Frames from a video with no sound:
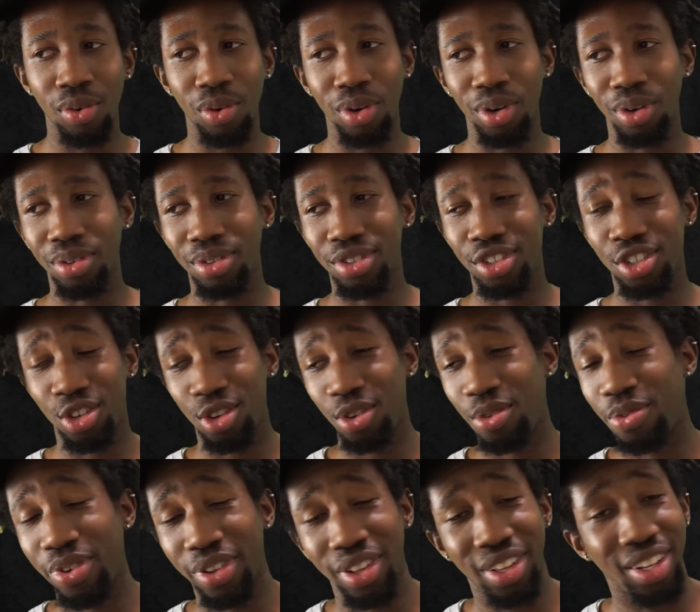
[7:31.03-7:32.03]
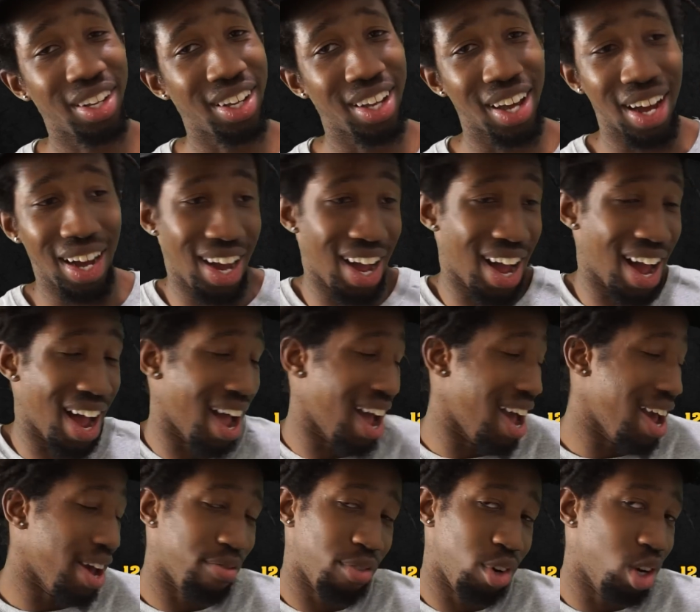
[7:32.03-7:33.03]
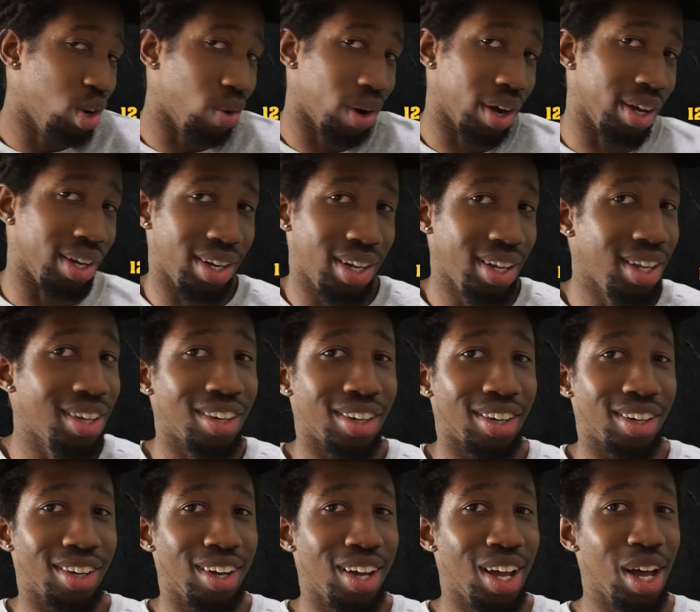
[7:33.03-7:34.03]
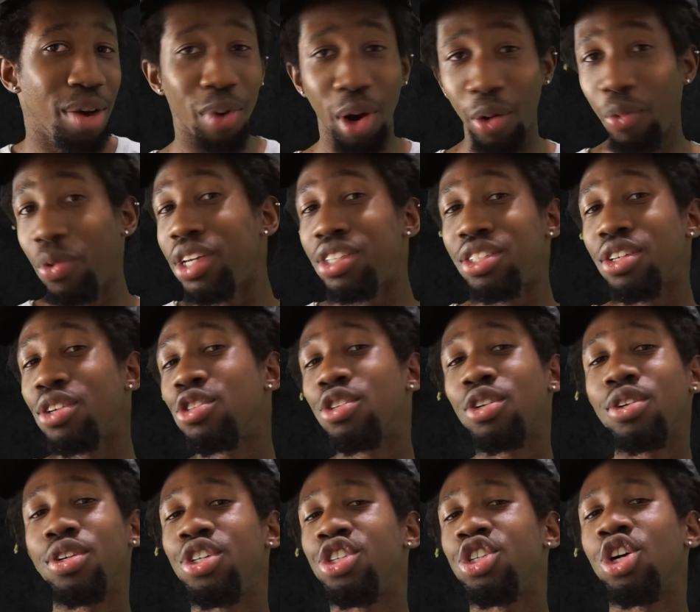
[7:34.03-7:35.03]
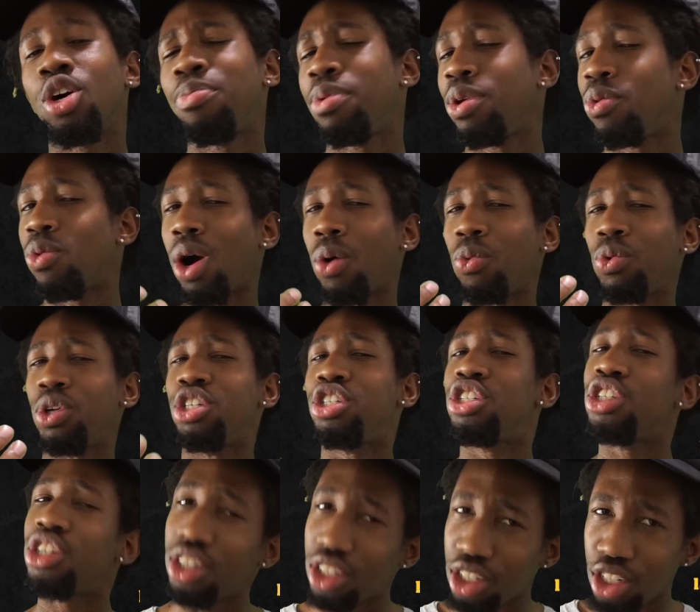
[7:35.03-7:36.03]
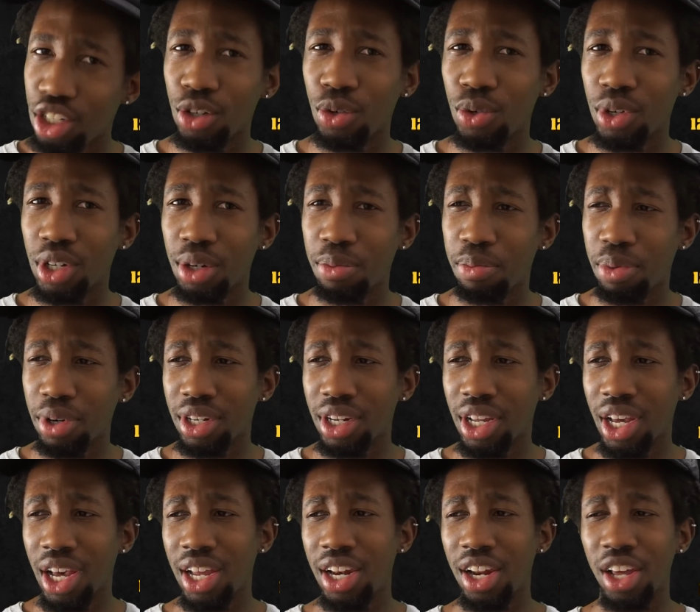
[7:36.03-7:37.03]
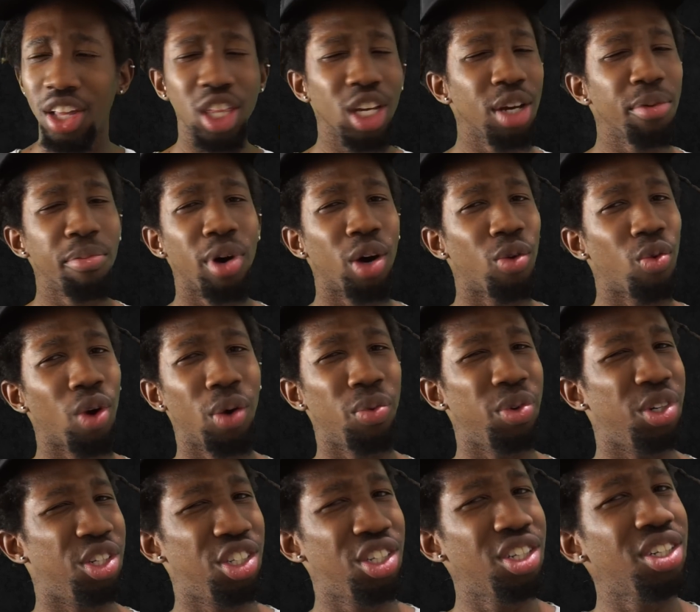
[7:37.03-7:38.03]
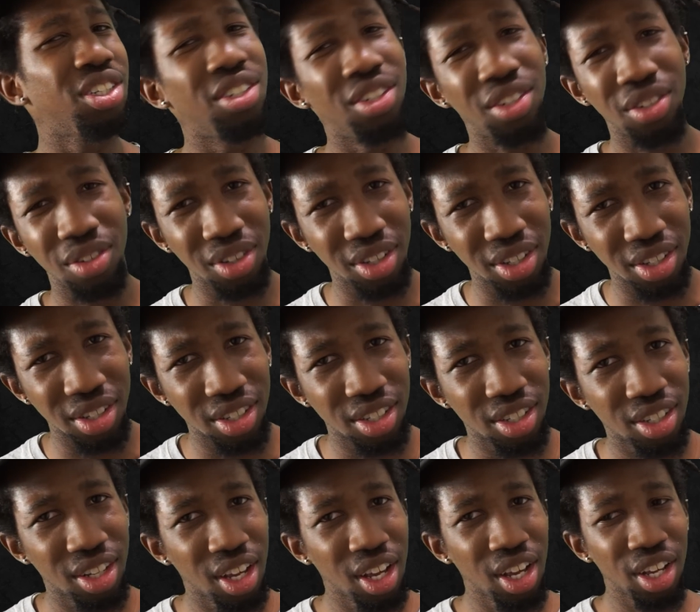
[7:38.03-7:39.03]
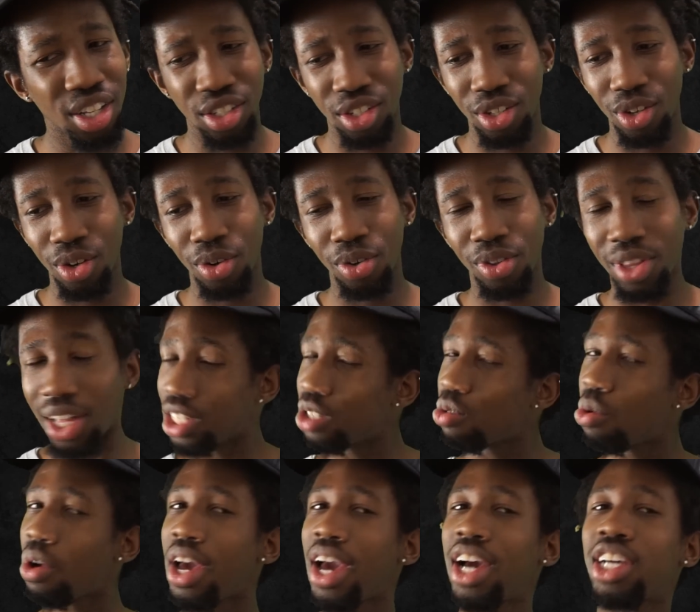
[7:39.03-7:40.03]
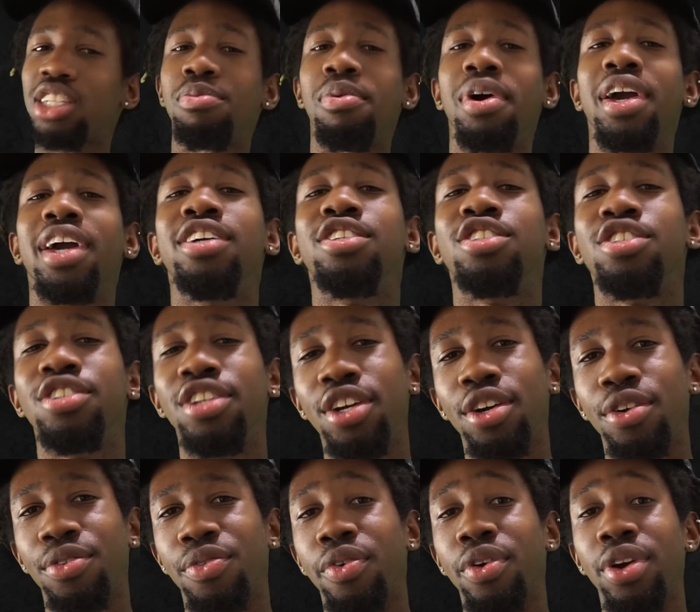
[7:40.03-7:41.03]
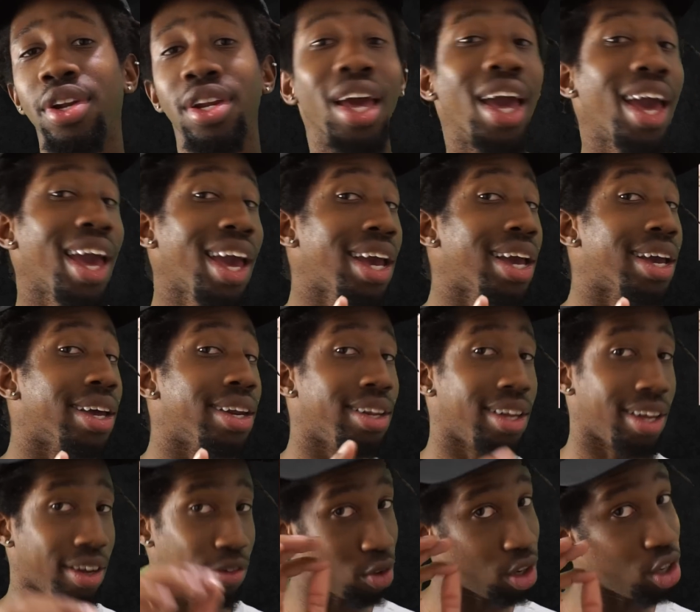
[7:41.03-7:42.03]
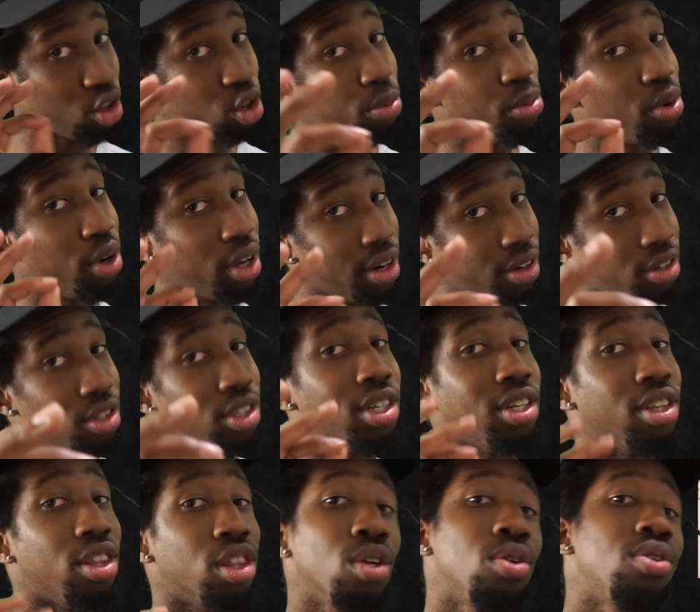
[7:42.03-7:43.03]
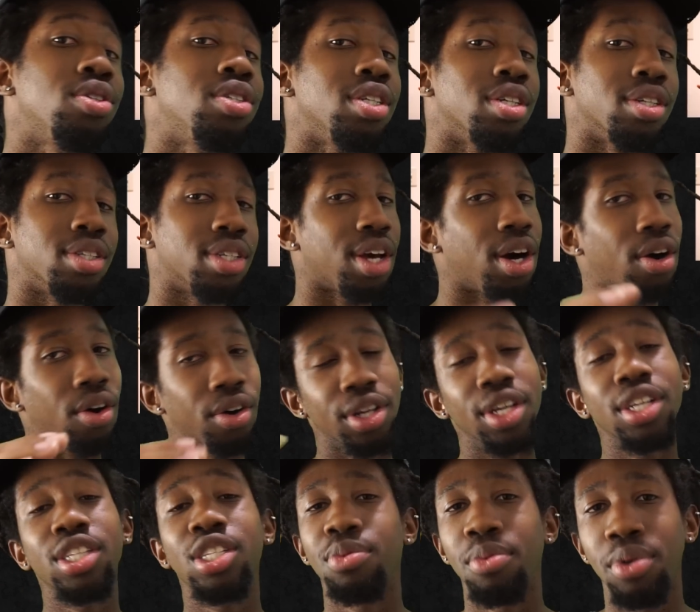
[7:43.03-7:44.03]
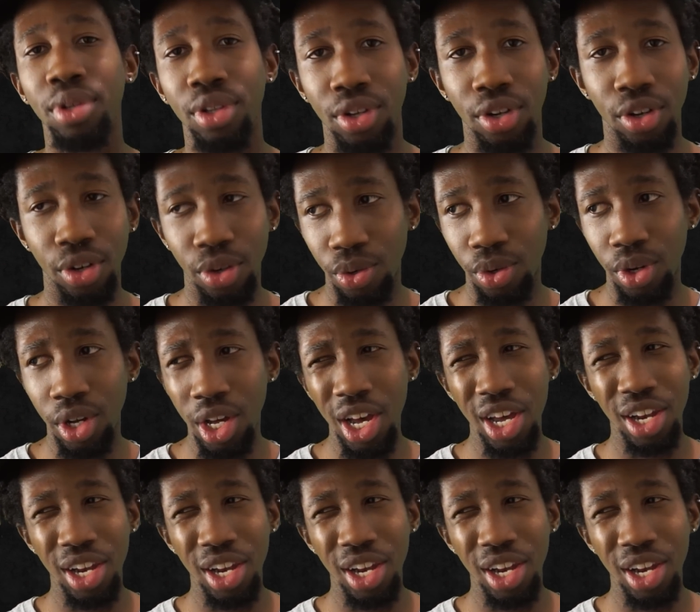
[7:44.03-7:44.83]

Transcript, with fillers: Well, truthfully, I have no idea. My research only showed me why we should do it, but nothing about why we shouldn't do this. So that's why I asked my engineer friend and renewable energy enthusiast Kyle Kitzmiller, who